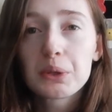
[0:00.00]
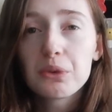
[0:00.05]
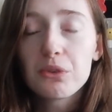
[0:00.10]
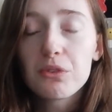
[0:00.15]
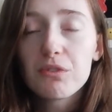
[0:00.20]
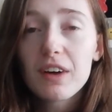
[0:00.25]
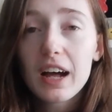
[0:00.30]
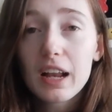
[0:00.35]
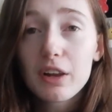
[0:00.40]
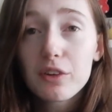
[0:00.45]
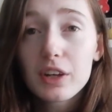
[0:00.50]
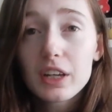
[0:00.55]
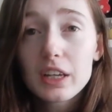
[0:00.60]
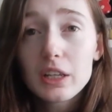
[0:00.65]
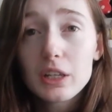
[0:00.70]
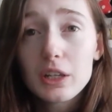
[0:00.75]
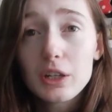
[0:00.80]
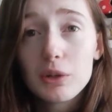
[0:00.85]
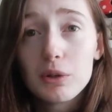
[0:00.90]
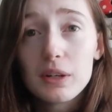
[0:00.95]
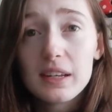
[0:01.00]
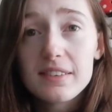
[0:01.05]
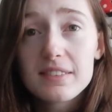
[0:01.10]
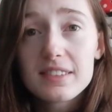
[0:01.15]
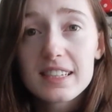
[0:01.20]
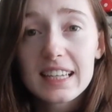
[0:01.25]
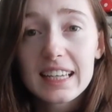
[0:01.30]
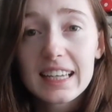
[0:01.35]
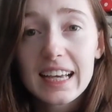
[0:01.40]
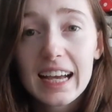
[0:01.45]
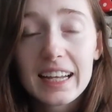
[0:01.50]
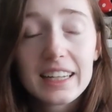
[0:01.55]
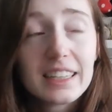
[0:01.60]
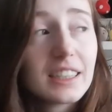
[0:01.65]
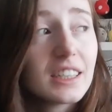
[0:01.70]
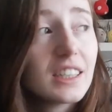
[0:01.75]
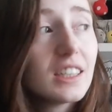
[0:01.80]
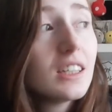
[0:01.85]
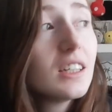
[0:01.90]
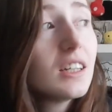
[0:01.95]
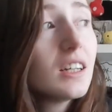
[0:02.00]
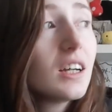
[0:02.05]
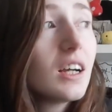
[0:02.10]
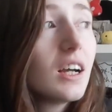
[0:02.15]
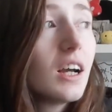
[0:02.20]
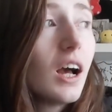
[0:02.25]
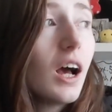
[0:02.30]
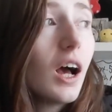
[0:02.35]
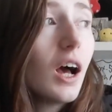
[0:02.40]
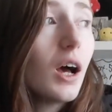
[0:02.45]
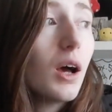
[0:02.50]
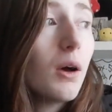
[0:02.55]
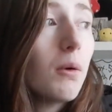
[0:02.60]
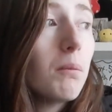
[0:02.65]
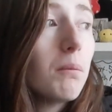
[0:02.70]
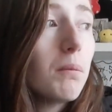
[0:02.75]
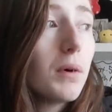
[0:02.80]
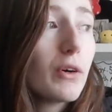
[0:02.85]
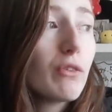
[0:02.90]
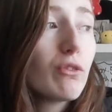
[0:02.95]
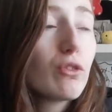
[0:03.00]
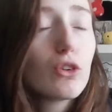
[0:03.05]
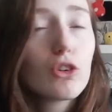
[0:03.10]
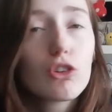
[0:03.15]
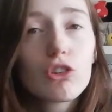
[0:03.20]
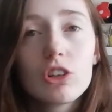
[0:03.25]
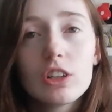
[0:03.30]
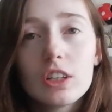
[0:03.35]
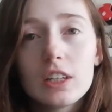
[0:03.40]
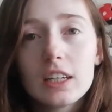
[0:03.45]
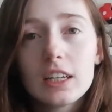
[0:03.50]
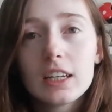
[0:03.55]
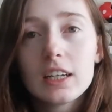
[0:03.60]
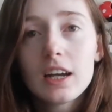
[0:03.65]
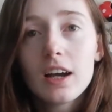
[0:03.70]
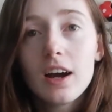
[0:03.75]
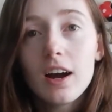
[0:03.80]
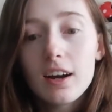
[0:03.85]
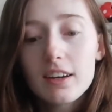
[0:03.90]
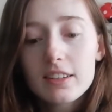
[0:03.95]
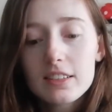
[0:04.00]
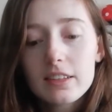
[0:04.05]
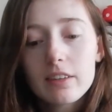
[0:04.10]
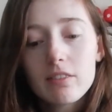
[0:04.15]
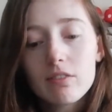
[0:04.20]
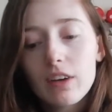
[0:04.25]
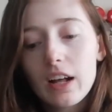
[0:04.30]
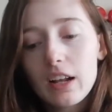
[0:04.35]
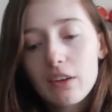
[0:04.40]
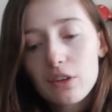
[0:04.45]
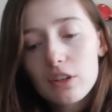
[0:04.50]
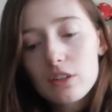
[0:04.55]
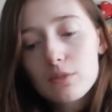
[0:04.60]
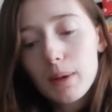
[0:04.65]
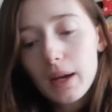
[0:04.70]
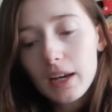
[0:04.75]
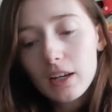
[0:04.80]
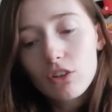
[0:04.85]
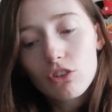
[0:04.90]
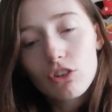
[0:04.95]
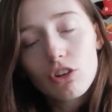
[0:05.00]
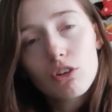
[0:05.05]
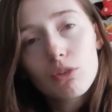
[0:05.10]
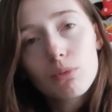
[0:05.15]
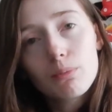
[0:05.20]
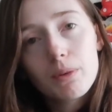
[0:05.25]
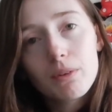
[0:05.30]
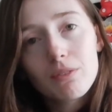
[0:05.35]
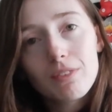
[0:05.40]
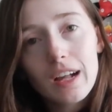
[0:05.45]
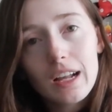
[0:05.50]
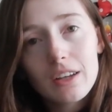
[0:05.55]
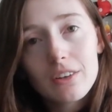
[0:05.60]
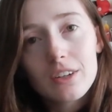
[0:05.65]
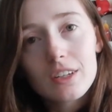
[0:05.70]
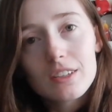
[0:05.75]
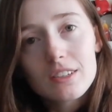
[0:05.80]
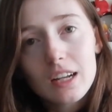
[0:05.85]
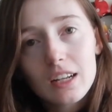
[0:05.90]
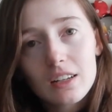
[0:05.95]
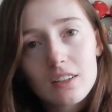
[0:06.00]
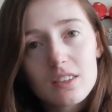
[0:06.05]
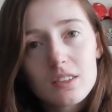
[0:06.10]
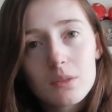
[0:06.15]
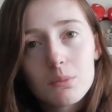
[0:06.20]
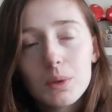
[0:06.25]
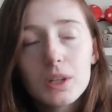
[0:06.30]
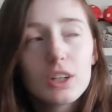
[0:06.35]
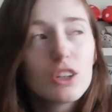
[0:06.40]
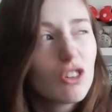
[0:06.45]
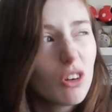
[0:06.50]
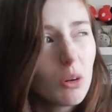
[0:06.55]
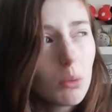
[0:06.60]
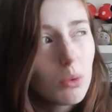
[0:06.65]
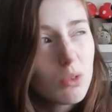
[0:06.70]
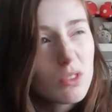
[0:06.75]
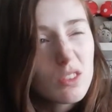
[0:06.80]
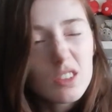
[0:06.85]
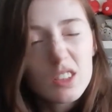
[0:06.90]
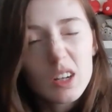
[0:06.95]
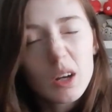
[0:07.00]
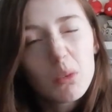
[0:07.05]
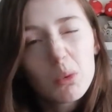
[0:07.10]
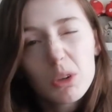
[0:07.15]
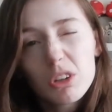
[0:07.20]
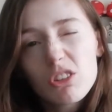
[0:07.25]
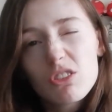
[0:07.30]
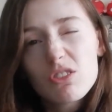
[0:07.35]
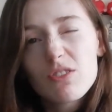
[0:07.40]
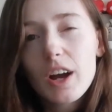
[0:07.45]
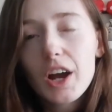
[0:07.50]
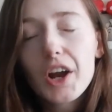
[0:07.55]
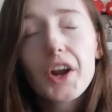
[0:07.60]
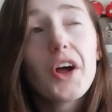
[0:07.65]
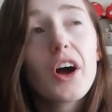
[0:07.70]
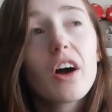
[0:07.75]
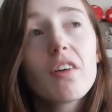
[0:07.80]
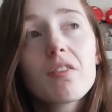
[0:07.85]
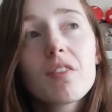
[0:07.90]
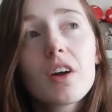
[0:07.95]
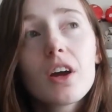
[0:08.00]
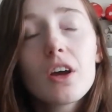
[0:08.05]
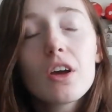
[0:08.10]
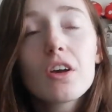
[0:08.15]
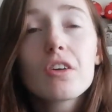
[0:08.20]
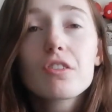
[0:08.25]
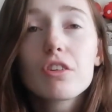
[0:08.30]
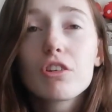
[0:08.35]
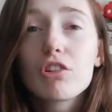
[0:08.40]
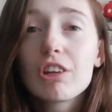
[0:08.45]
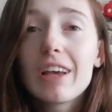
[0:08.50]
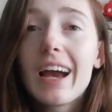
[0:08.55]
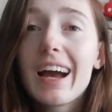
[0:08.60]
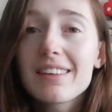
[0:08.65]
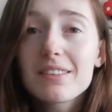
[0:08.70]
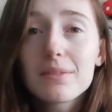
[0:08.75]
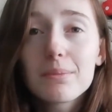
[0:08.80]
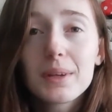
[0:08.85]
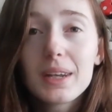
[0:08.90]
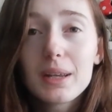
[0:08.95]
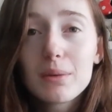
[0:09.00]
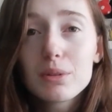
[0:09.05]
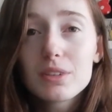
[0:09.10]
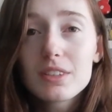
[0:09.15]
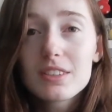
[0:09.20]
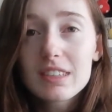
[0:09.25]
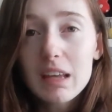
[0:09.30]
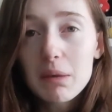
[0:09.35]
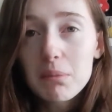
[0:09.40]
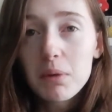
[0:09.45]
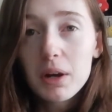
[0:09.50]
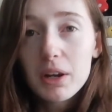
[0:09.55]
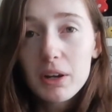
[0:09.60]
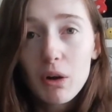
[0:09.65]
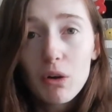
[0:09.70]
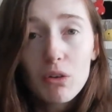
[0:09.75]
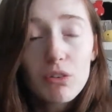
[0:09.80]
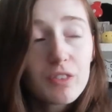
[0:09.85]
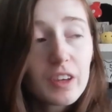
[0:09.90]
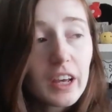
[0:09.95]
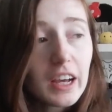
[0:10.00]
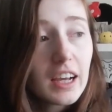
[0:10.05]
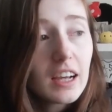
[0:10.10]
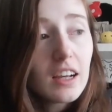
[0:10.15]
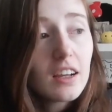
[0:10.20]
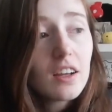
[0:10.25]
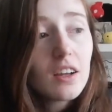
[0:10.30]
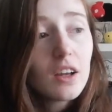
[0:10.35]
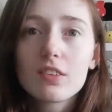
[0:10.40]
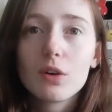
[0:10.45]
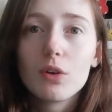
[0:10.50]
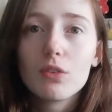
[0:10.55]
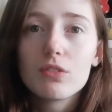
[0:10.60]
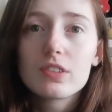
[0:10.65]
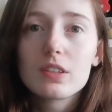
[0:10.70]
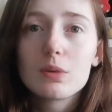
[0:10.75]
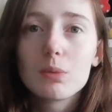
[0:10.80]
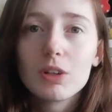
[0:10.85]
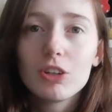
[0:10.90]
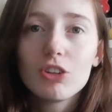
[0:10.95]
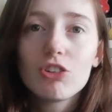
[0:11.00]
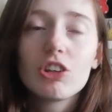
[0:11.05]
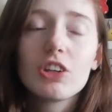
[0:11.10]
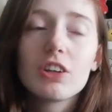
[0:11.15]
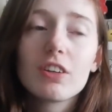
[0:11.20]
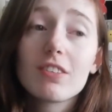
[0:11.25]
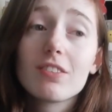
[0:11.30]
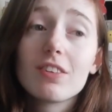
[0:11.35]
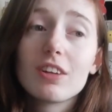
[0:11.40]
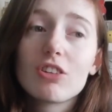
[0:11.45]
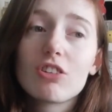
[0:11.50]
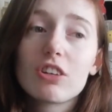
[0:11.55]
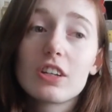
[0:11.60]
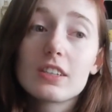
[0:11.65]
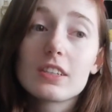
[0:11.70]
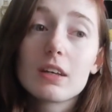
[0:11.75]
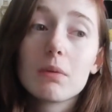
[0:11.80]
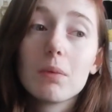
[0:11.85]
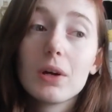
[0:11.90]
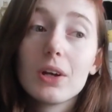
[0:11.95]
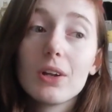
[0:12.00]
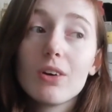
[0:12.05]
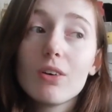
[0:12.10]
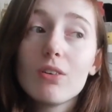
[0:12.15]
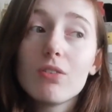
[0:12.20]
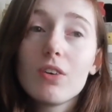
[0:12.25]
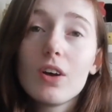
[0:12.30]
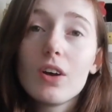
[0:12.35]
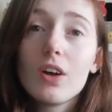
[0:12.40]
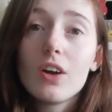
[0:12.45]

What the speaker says: called Valerie who lives in Canada, but unfortunately I sent Valerie's package off, but Valerie's had some money troubles and stuff, which is fair enough, so she hasn't been able to send mine off yet. So obviously when she does eventually send mine off,